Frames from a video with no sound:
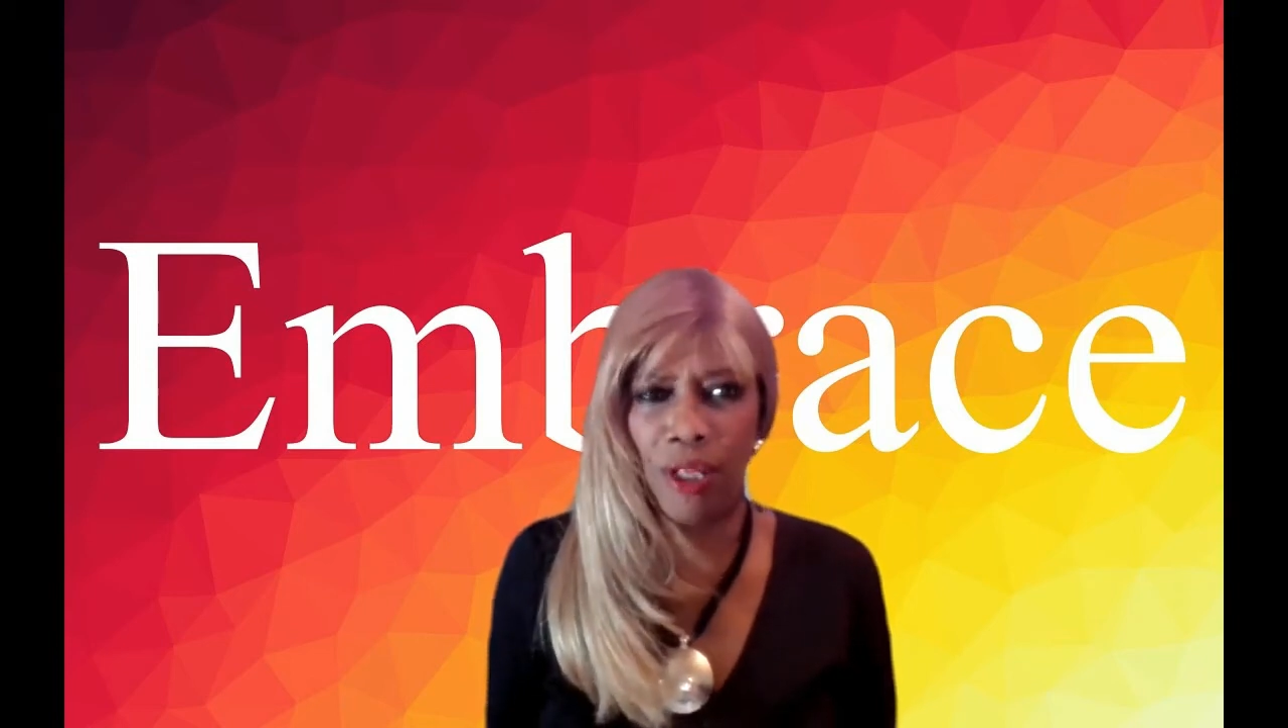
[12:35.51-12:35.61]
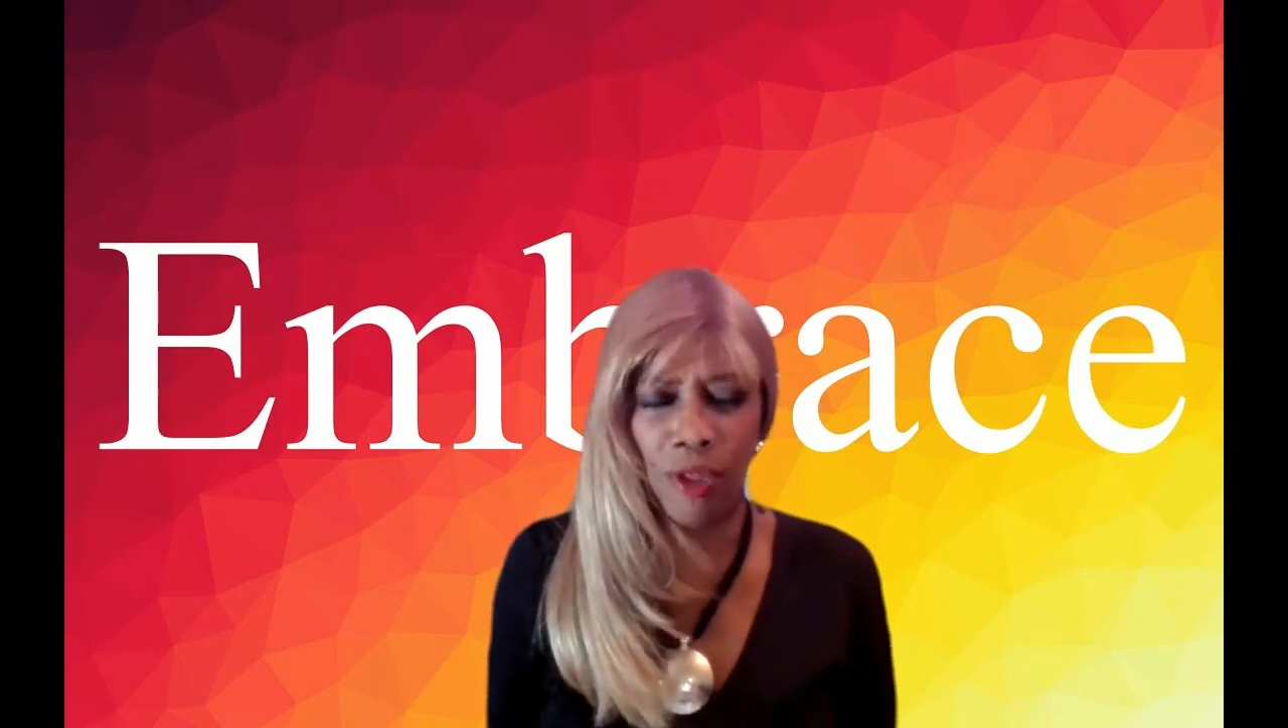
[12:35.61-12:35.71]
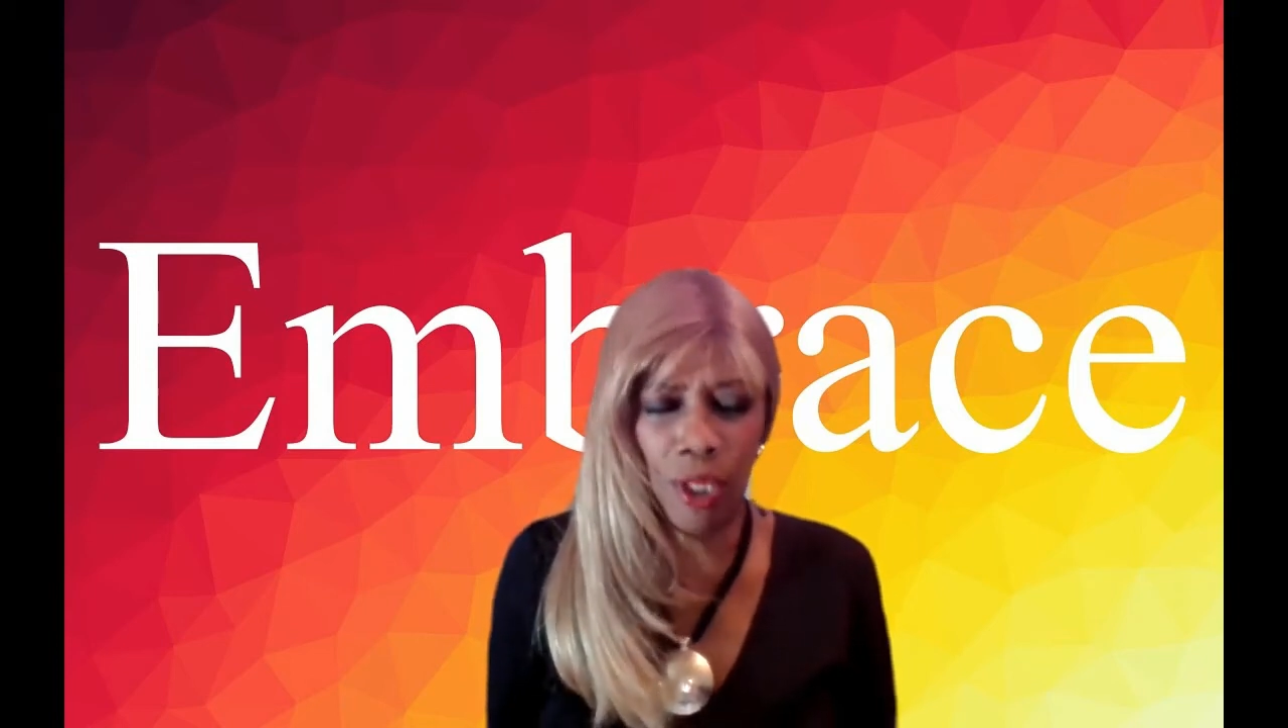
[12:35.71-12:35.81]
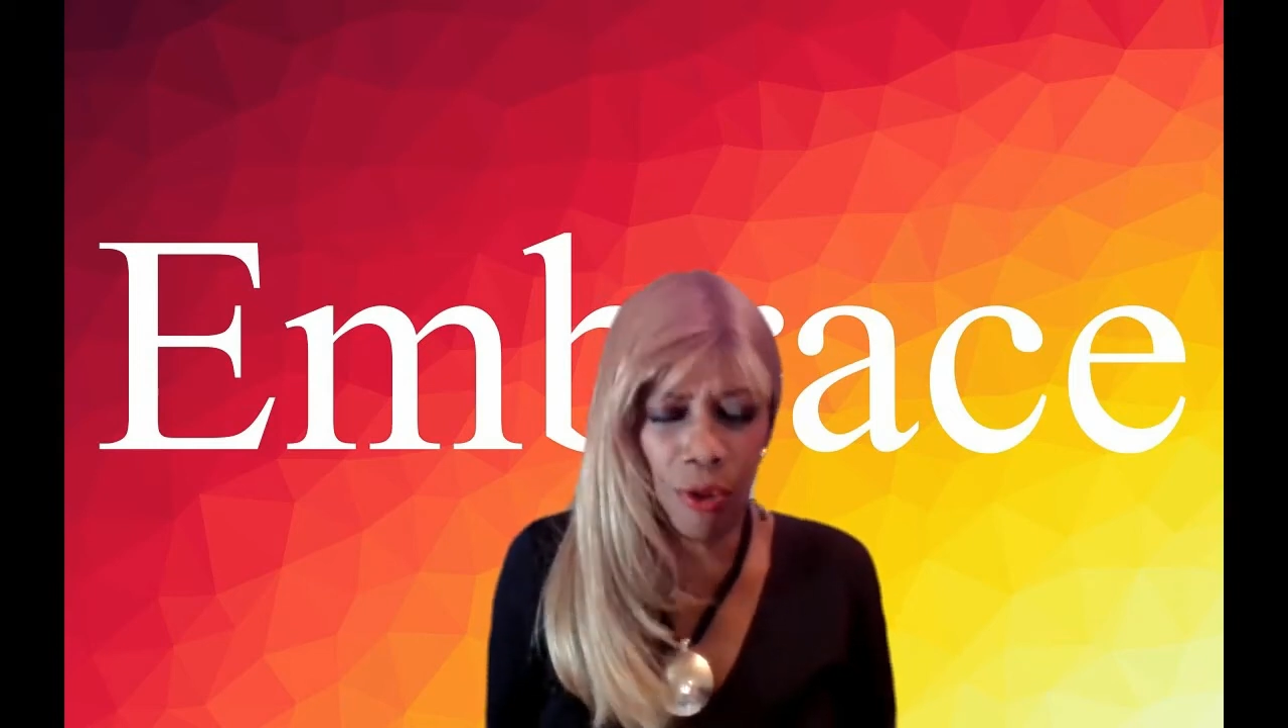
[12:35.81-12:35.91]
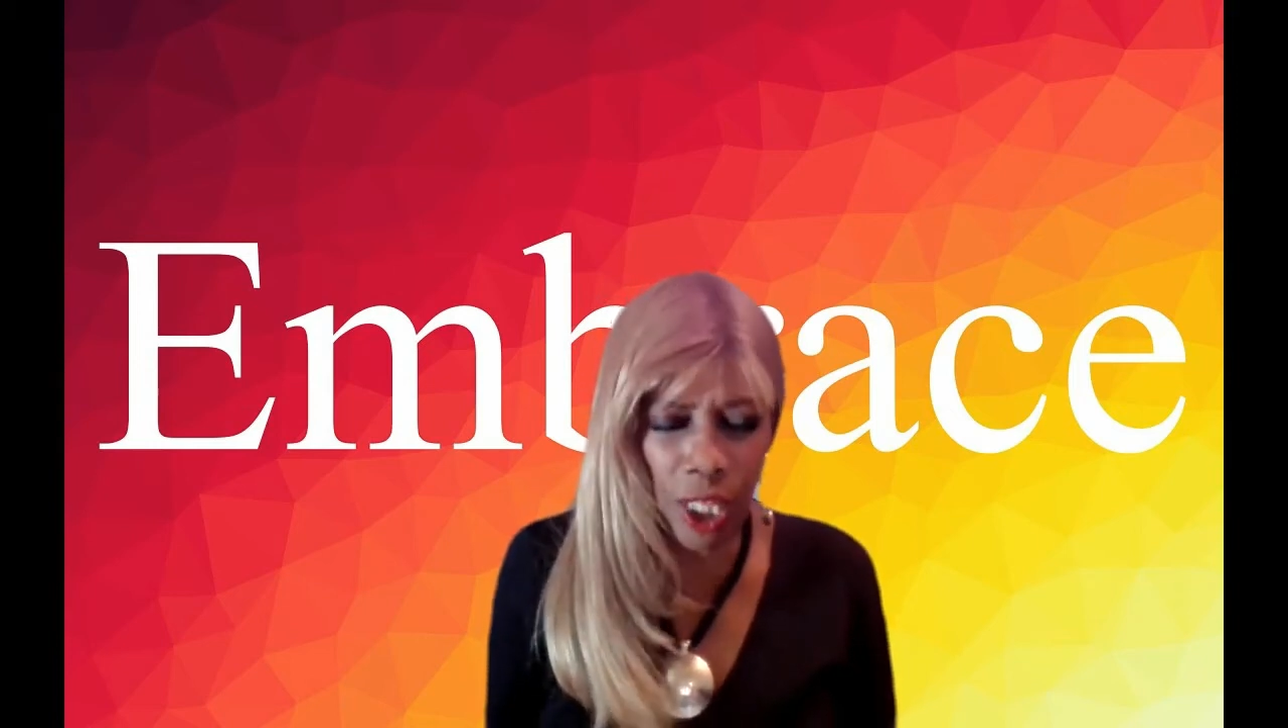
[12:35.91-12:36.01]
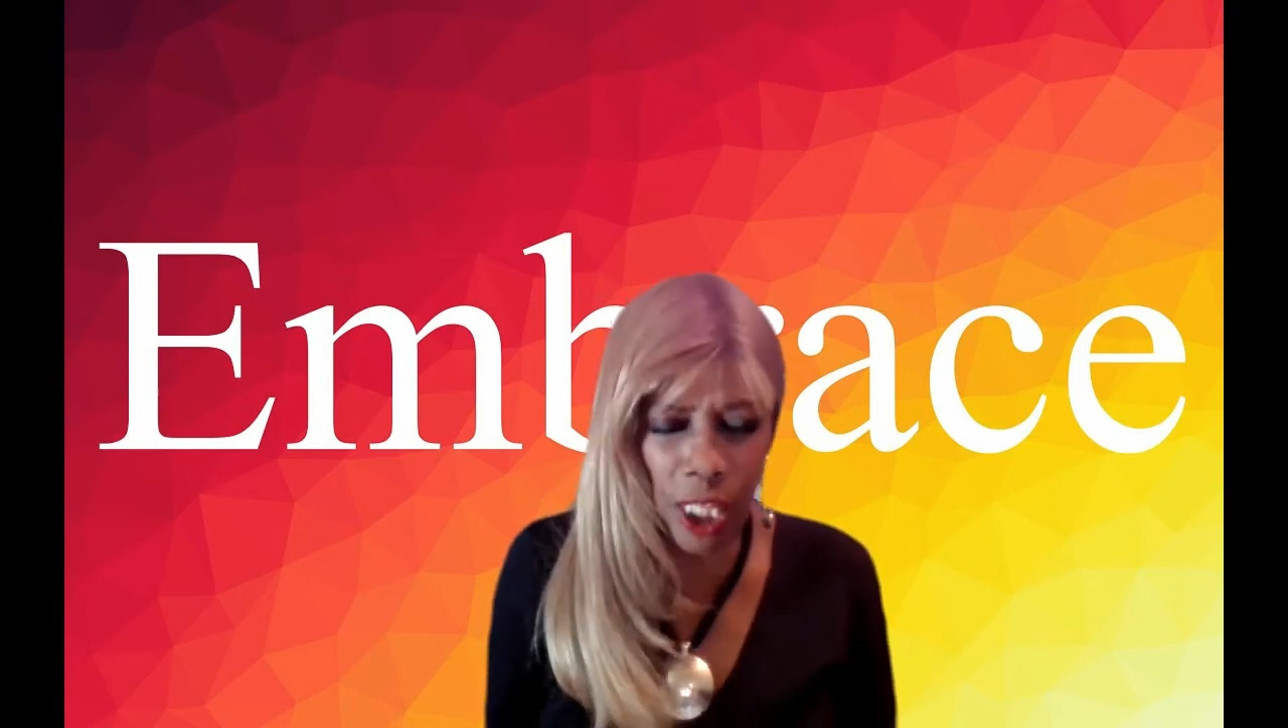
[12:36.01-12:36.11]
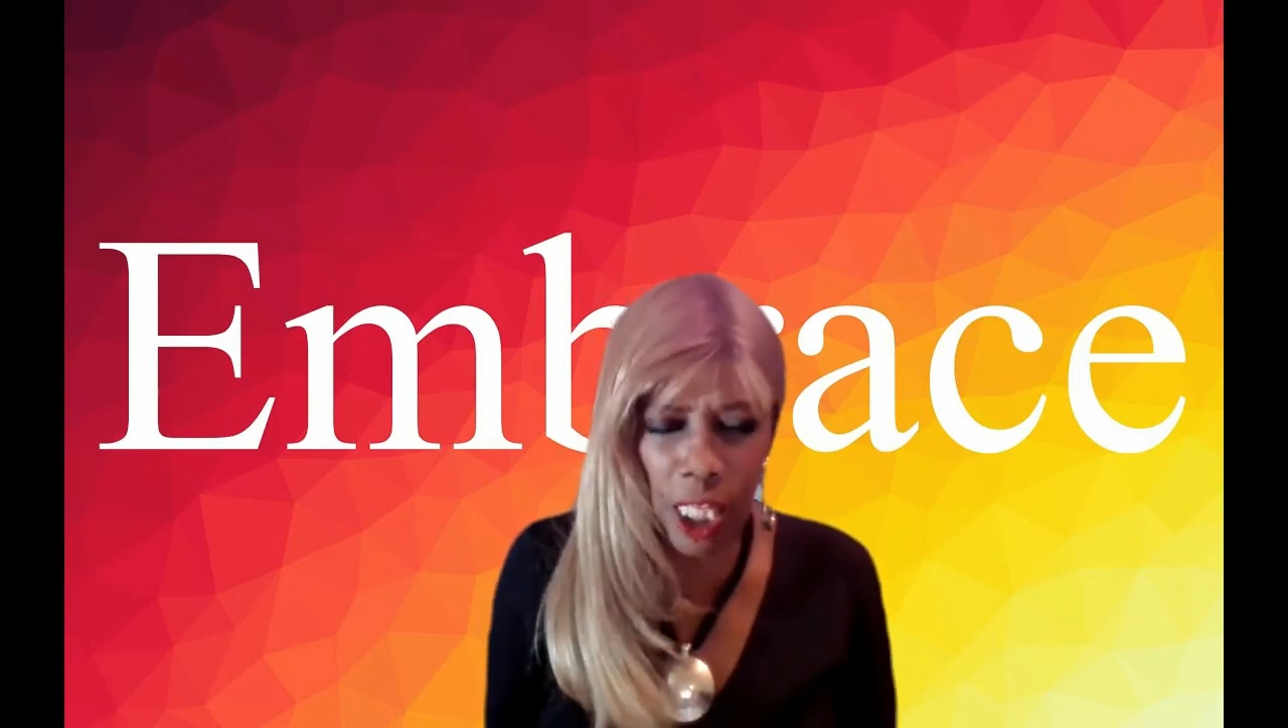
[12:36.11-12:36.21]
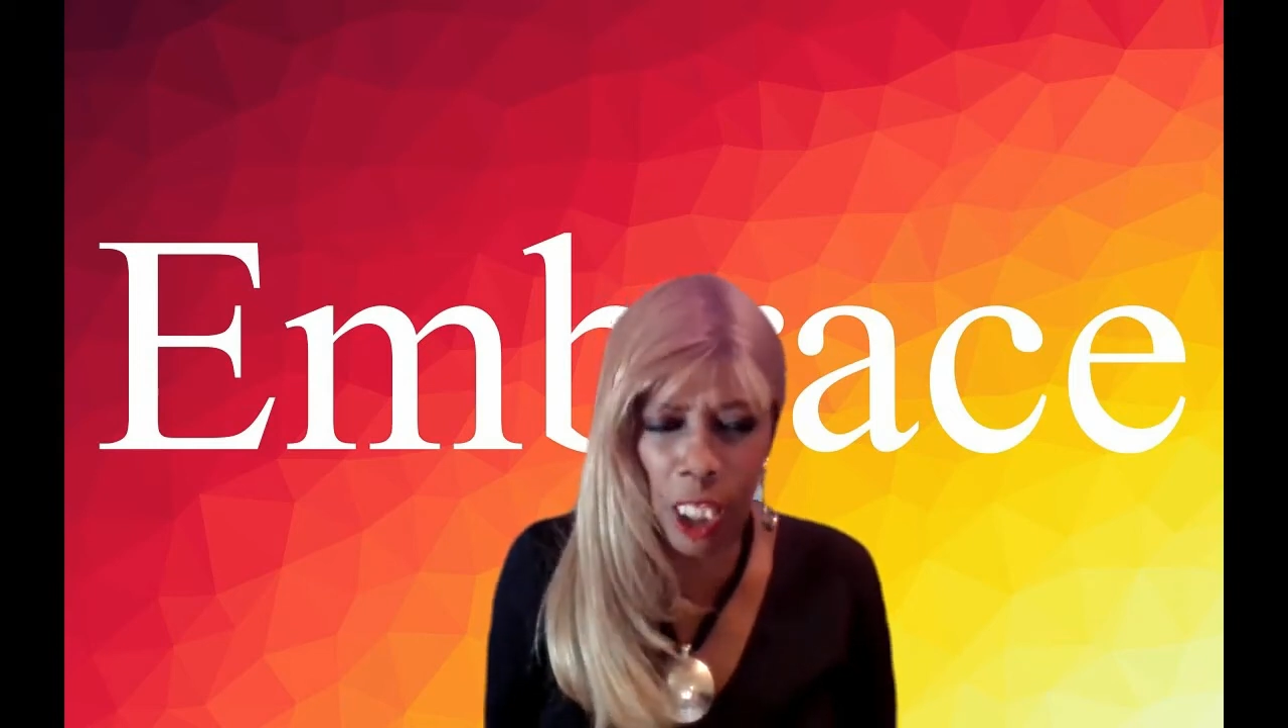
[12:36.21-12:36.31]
You're